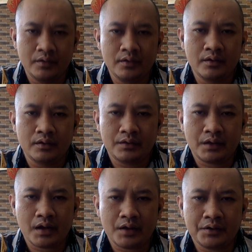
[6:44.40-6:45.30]
There
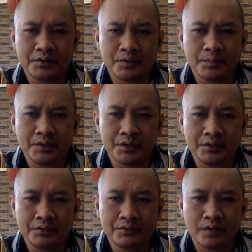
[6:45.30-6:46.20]
are
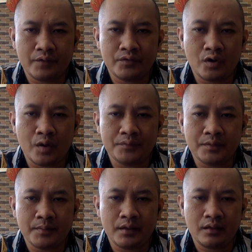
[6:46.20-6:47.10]
determinants of the
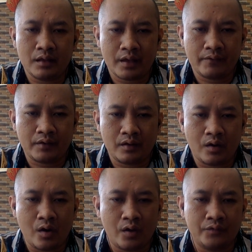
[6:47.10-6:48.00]
optimal level
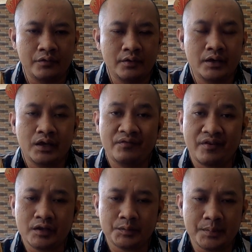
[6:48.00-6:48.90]
of
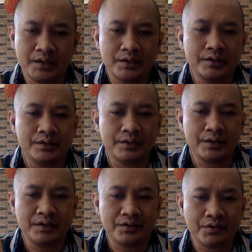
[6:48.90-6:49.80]
investment
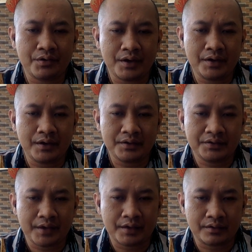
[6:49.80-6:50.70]
in current
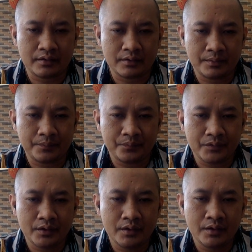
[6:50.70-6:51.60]
assets.
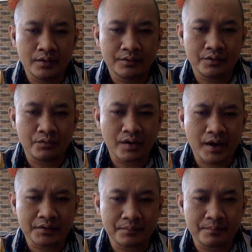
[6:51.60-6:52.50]
The
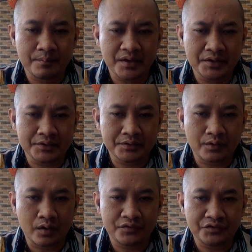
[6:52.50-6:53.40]
right mix
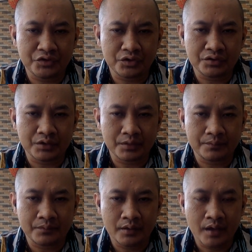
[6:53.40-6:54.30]
of short-term
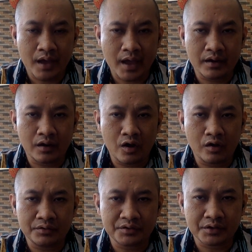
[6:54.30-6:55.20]
and
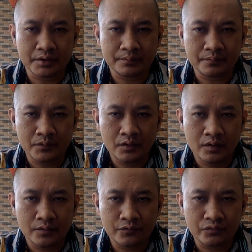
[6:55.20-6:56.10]
long-term
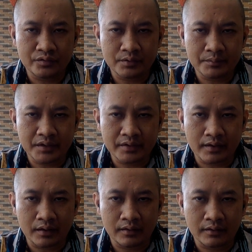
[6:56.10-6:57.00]
fundamental